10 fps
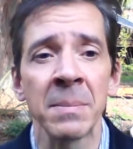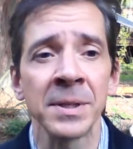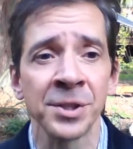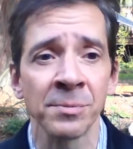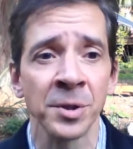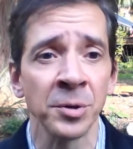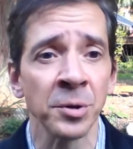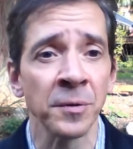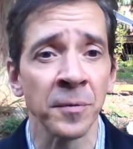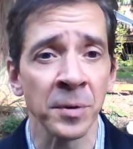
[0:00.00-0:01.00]
be
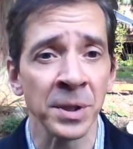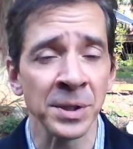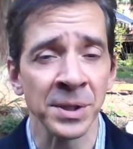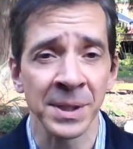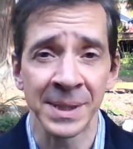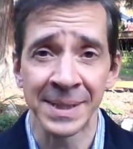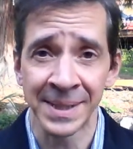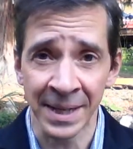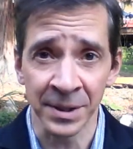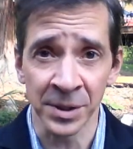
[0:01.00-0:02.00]
substituted for these
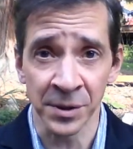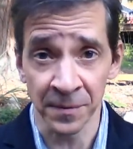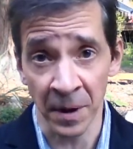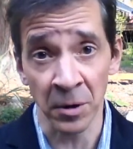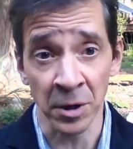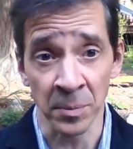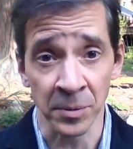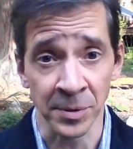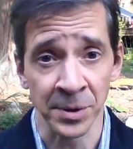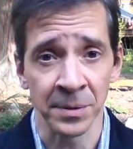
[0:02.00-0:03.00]
sentence
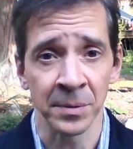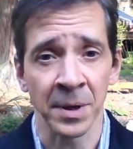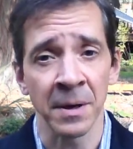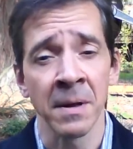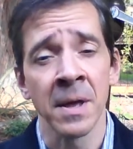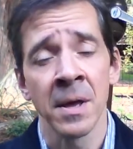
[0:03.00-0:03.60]
variables. Okay?